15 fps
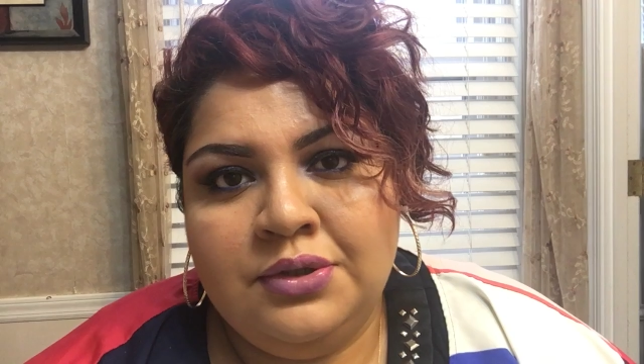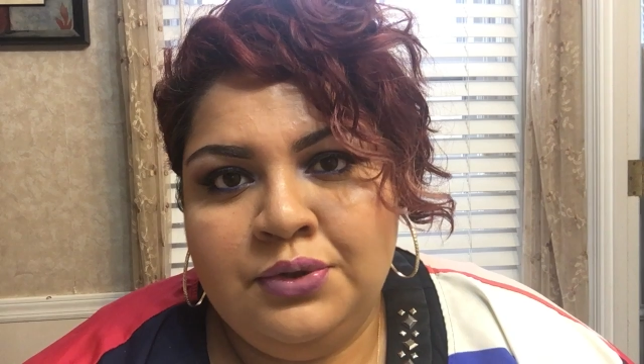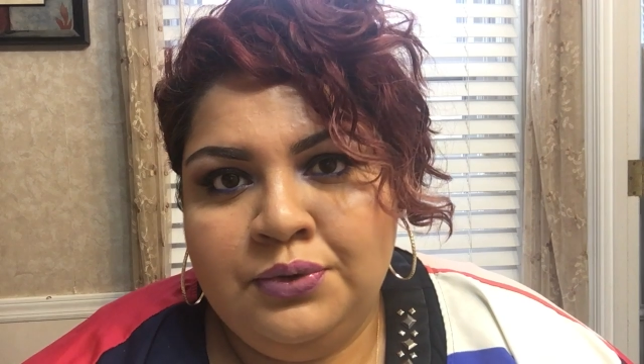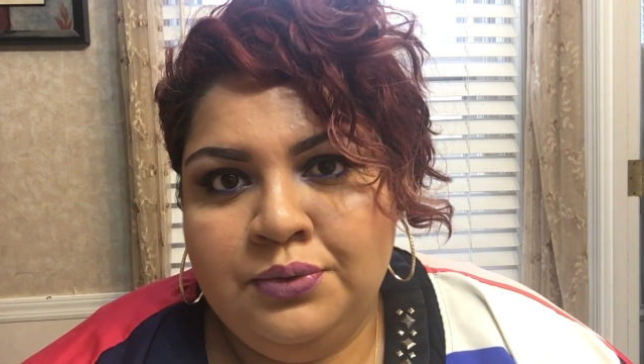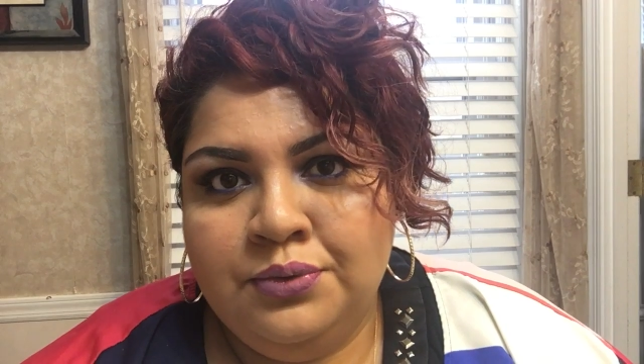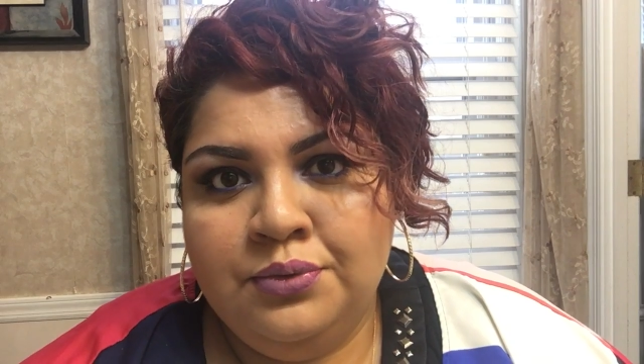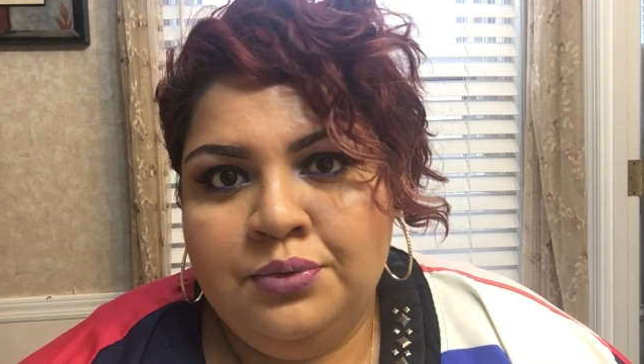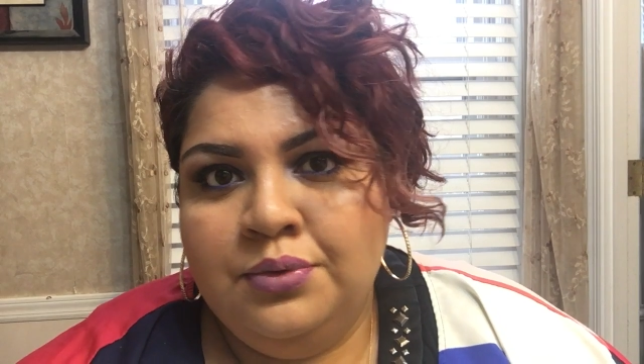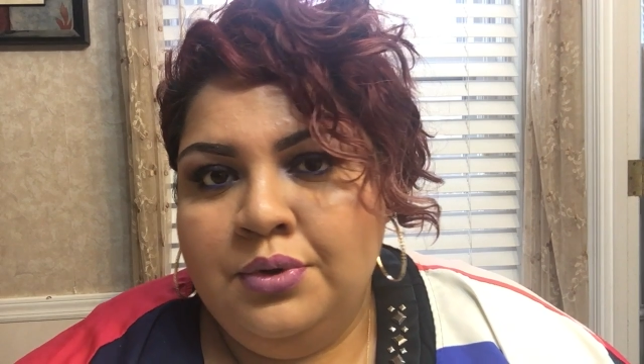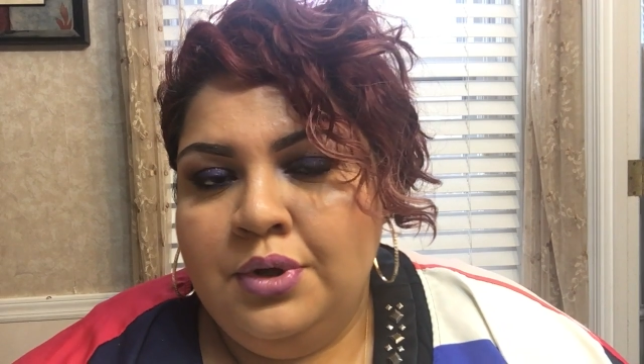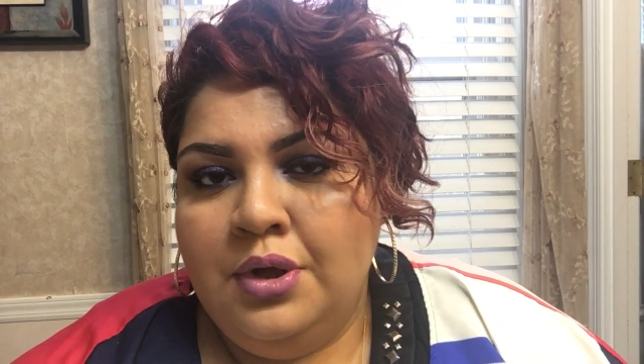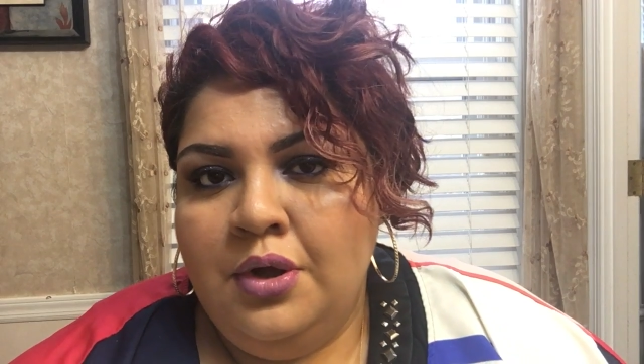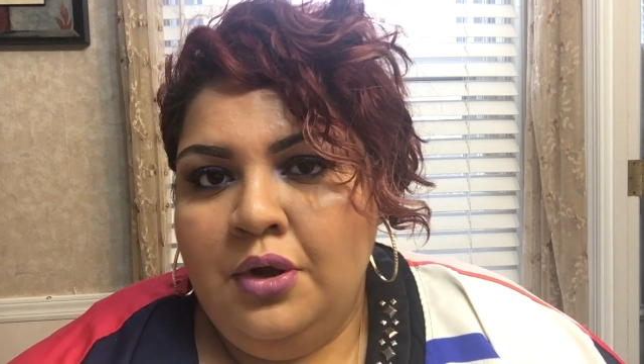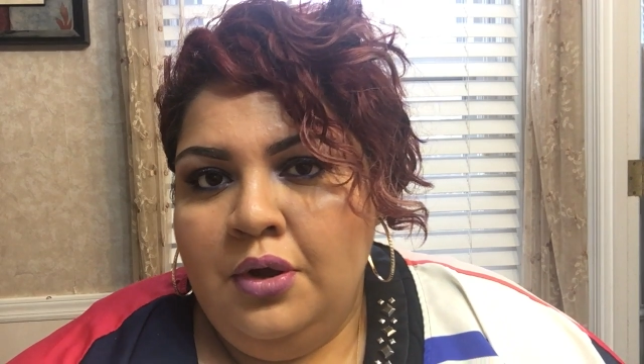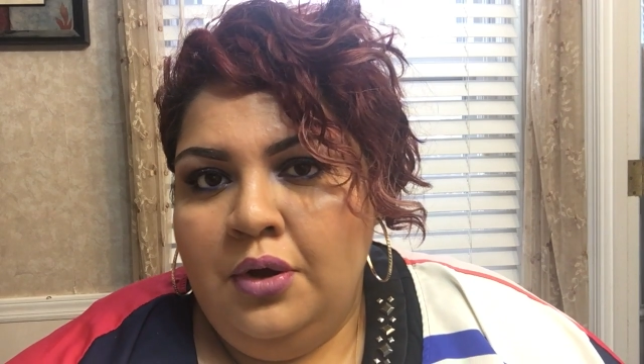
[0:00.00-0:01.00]
do
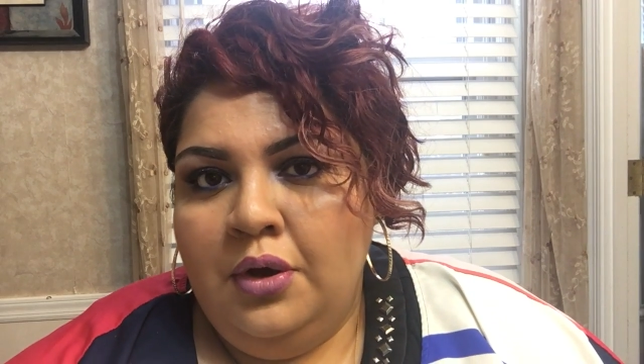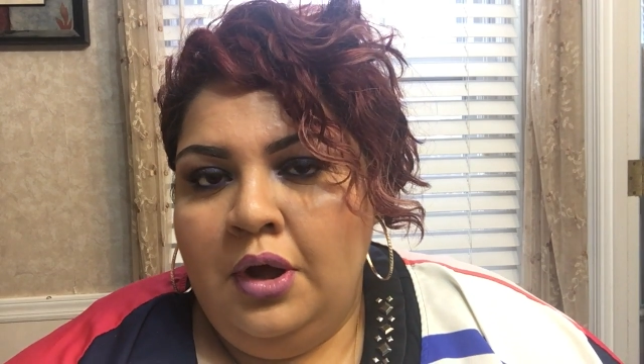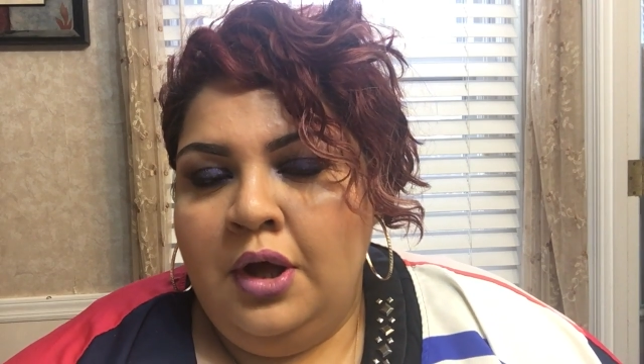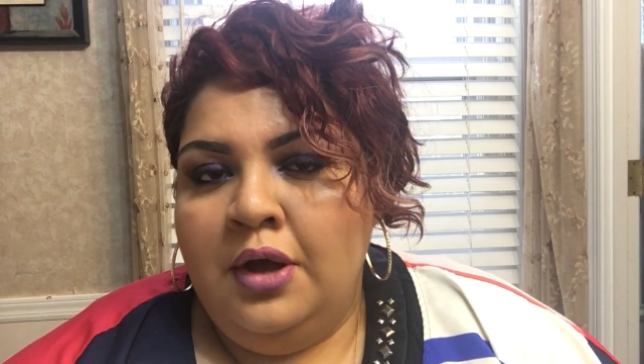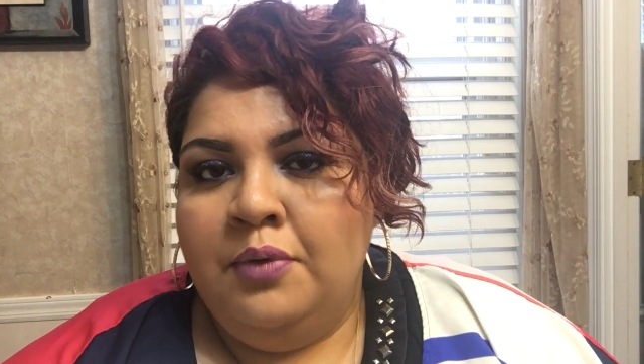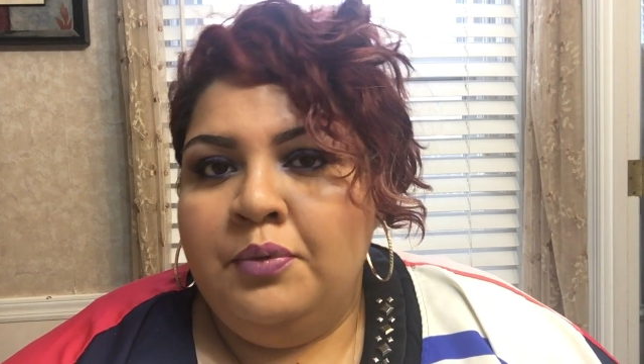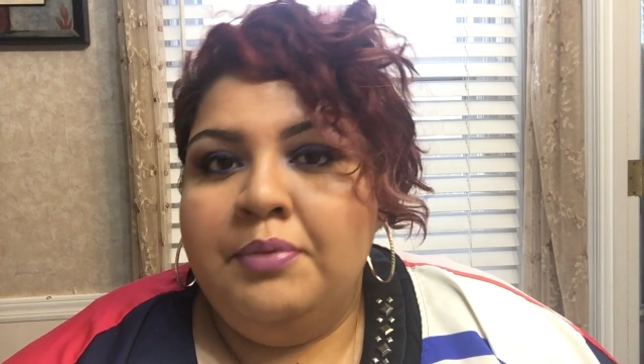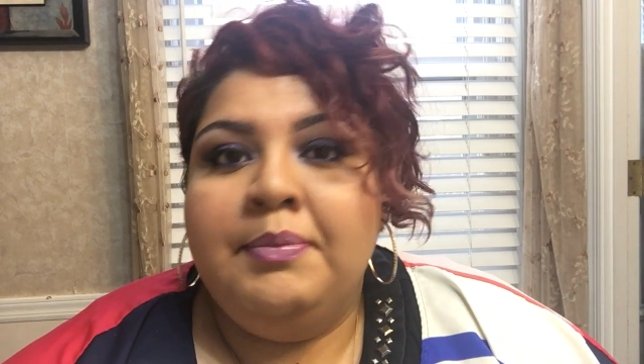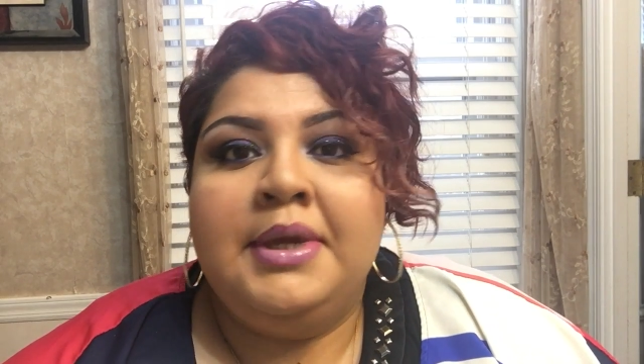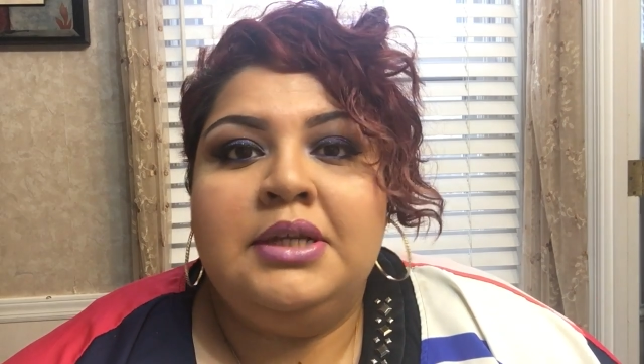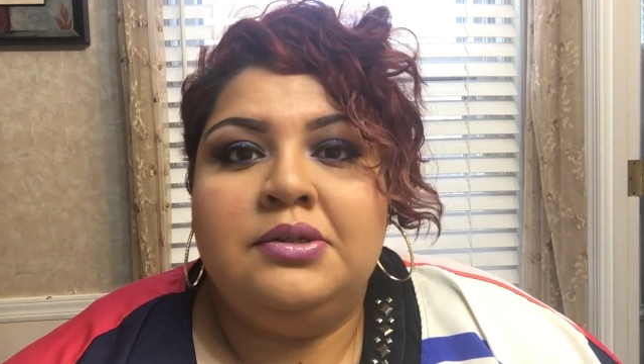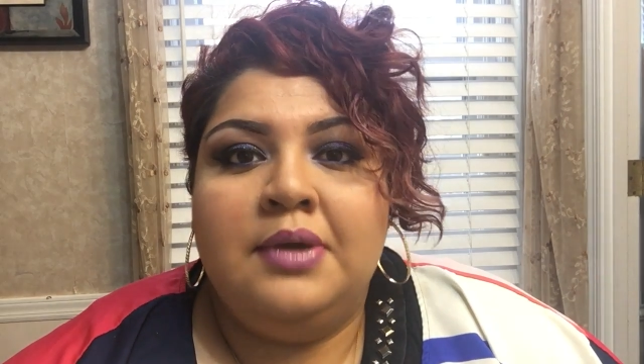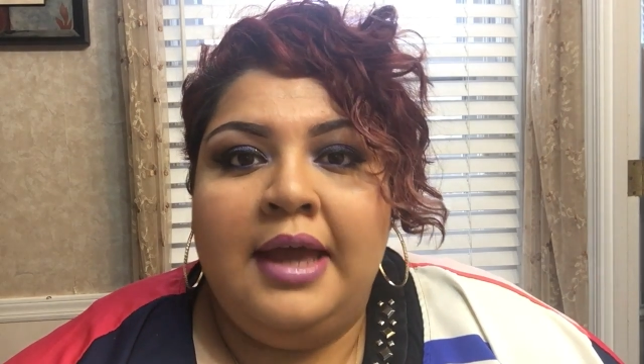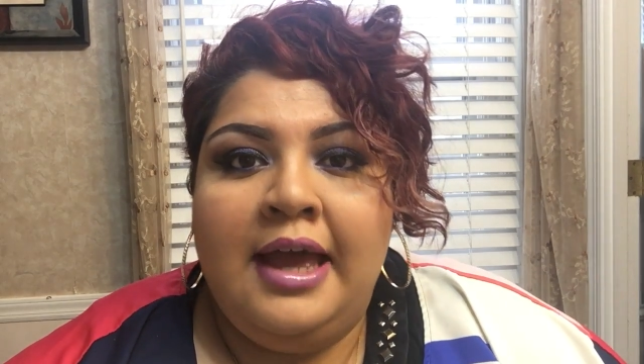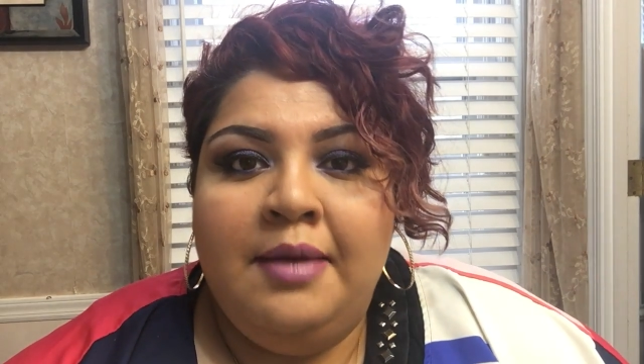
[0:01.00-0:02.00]
what
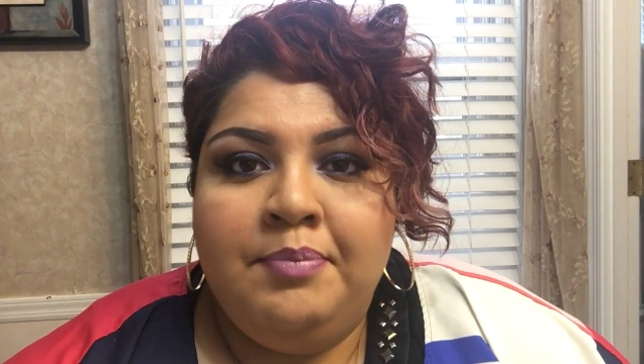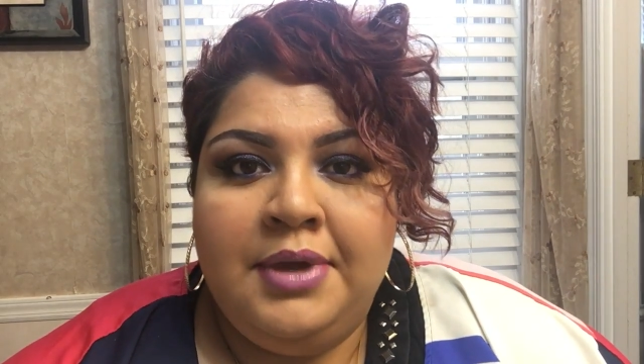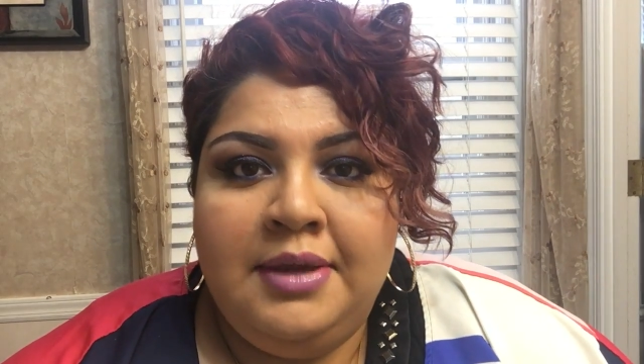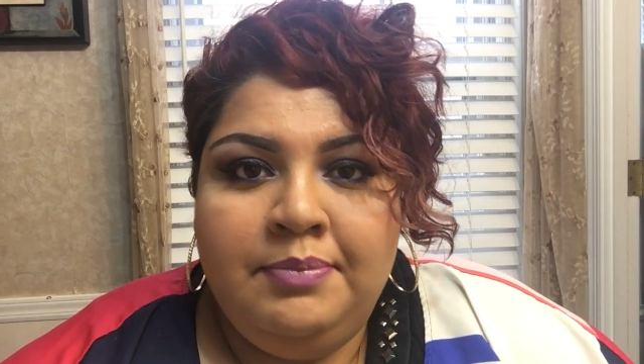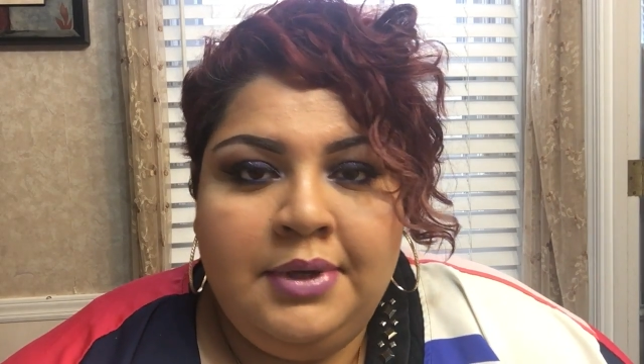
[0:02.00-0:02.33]
makes you happy.